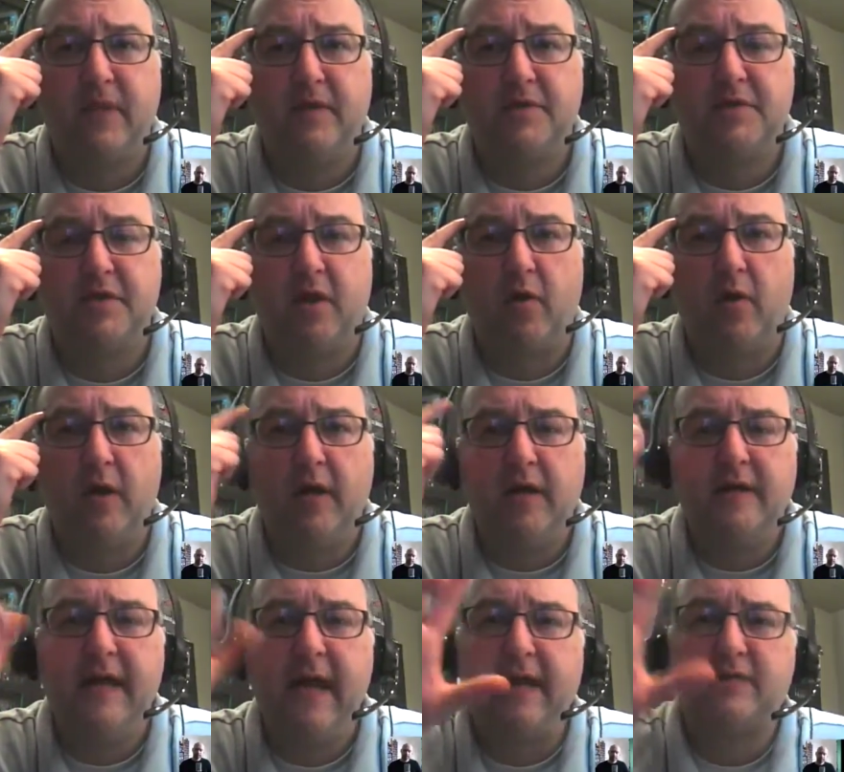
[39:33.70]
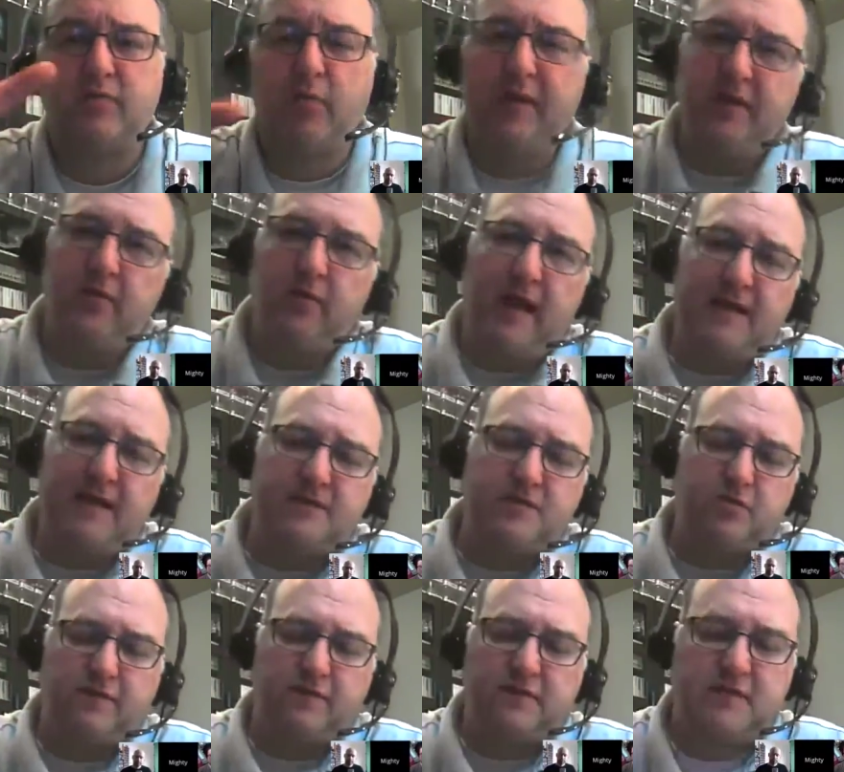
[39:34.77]
So yes, Wii U has
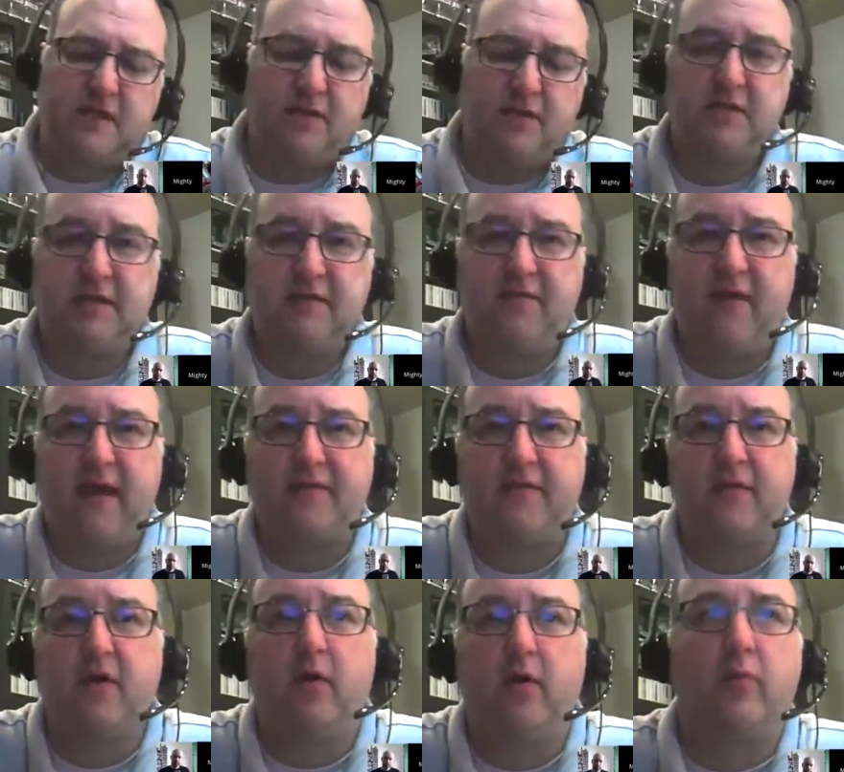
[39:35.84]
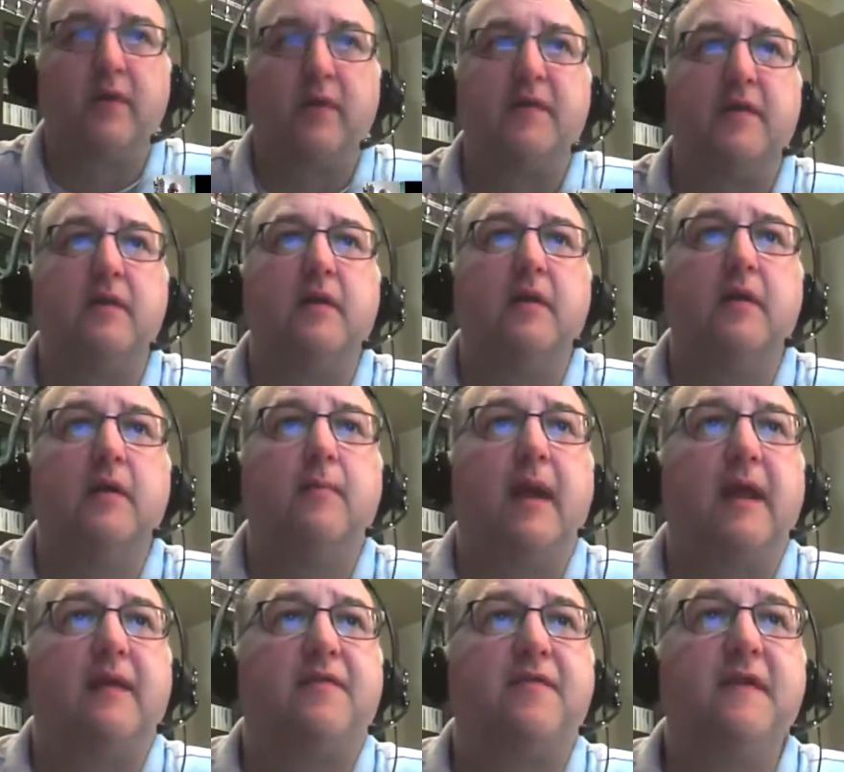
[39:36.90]
sort of a scarcity factor going with it,
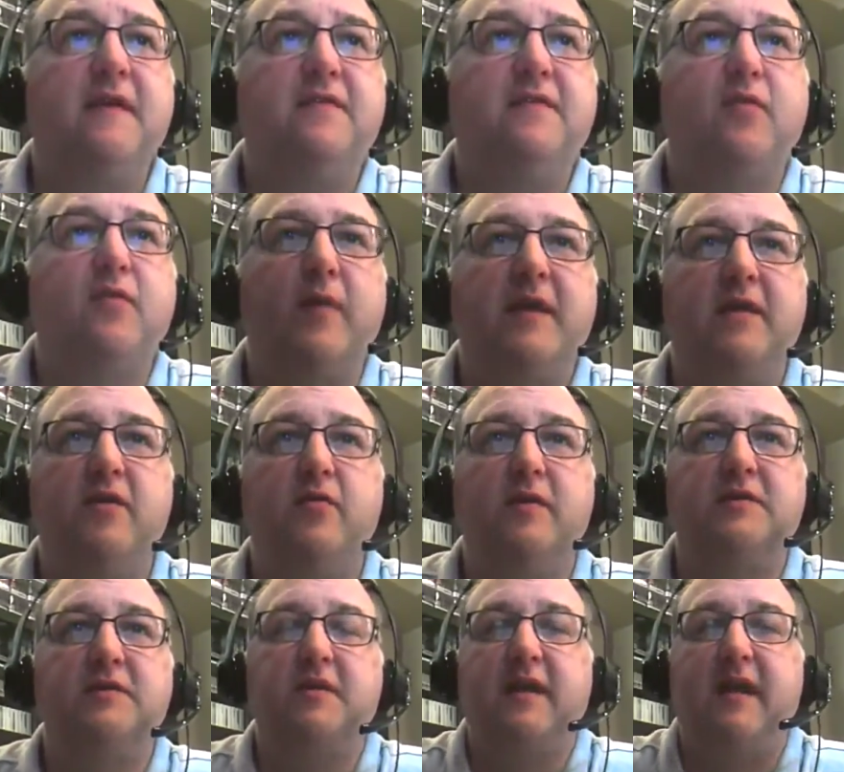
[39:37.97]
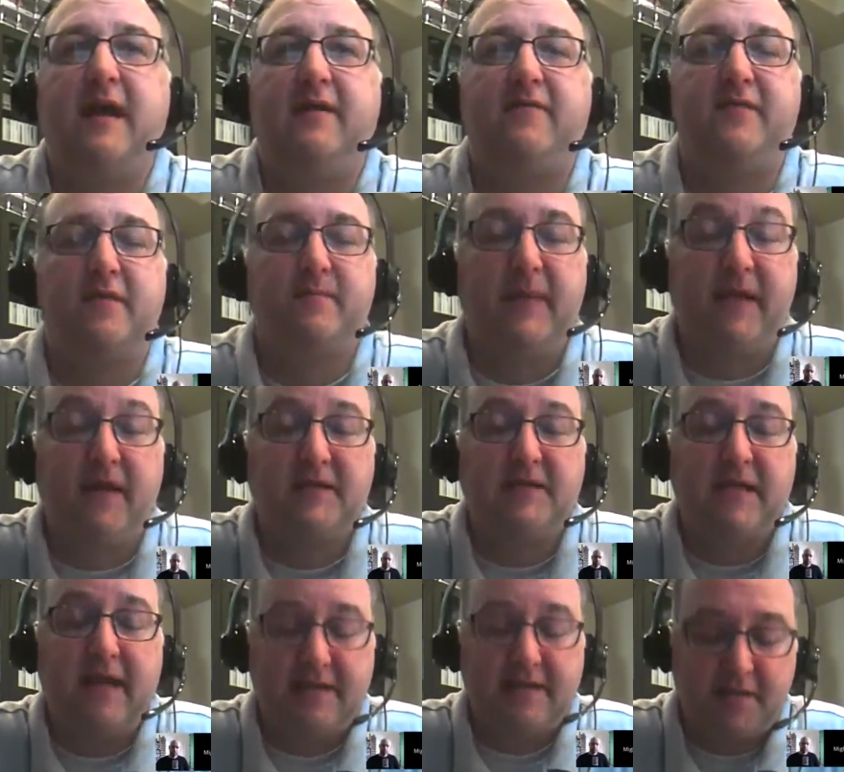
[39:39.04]
but I think the Wii U is going to have
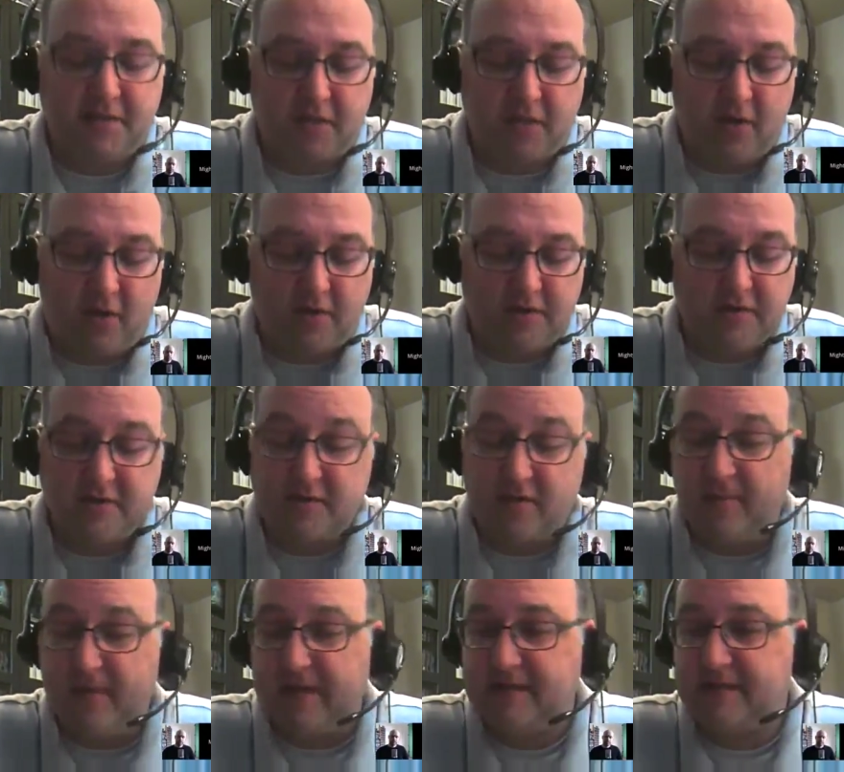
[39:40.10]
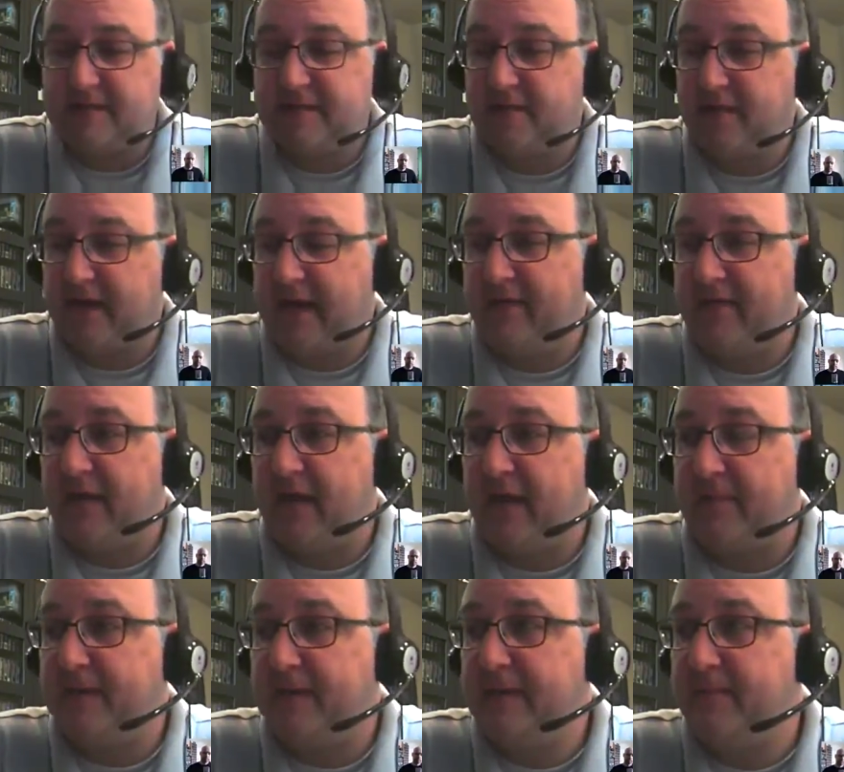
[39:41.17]
because it had such a large install base, it's going to have a
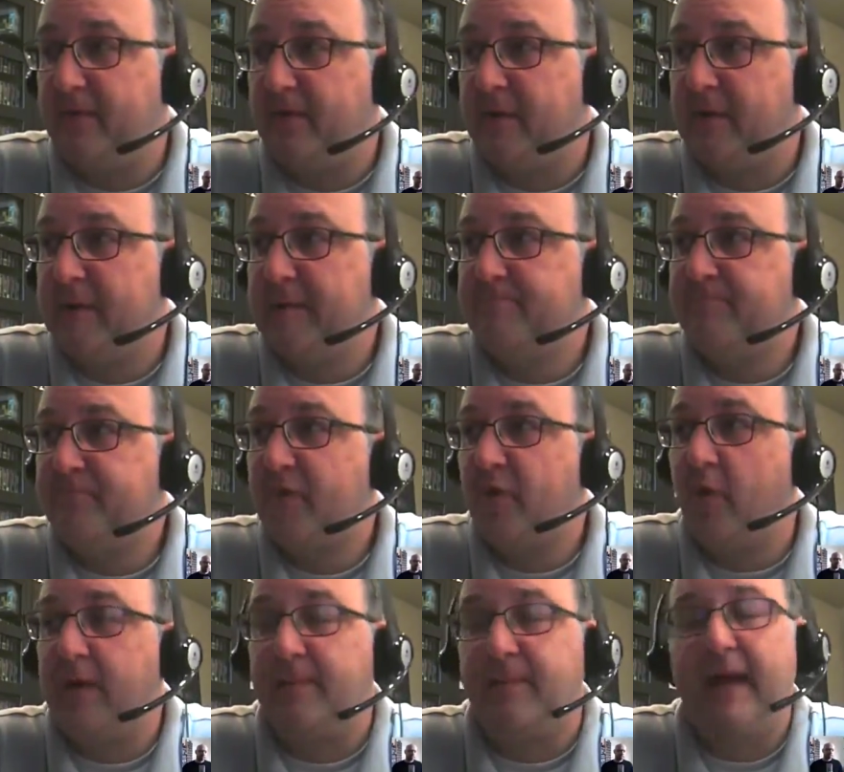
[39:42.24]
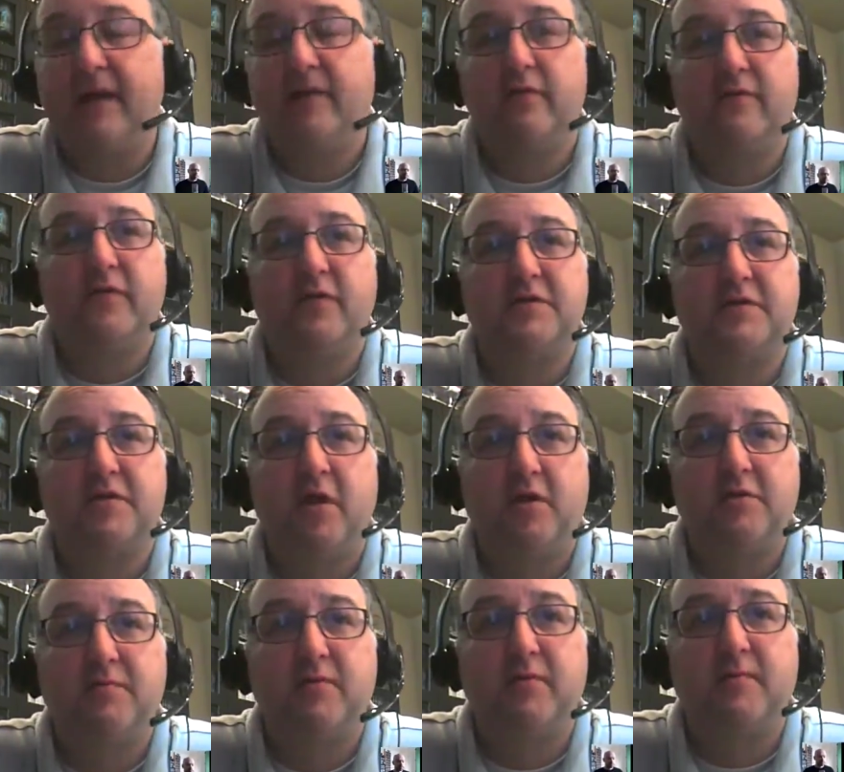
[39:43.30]
lot of people going back to it for
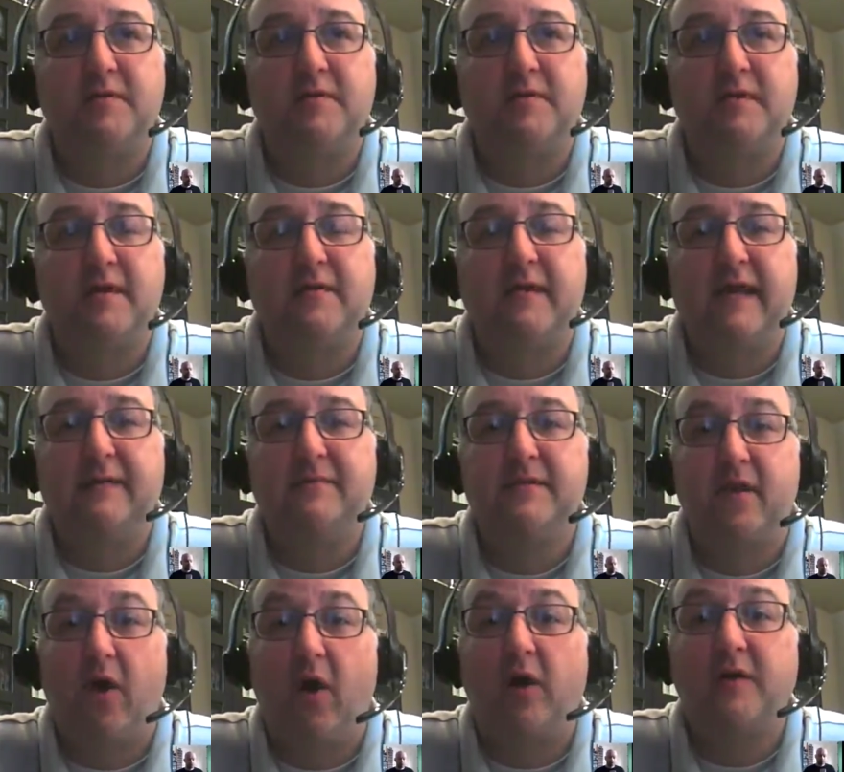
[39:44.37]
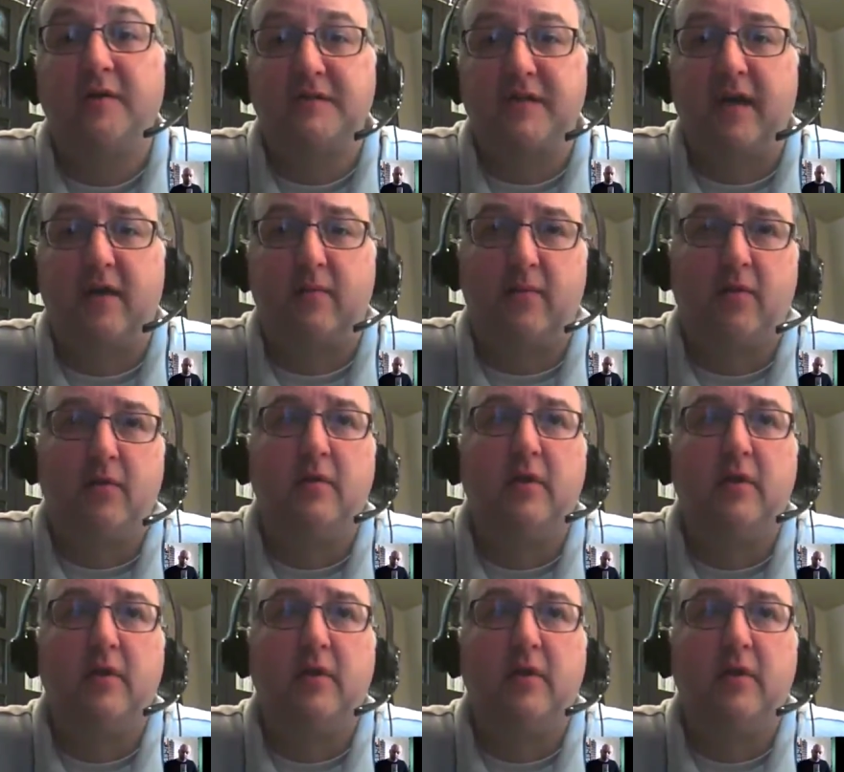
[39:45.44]
nostalgia purposes. And the games that are desirable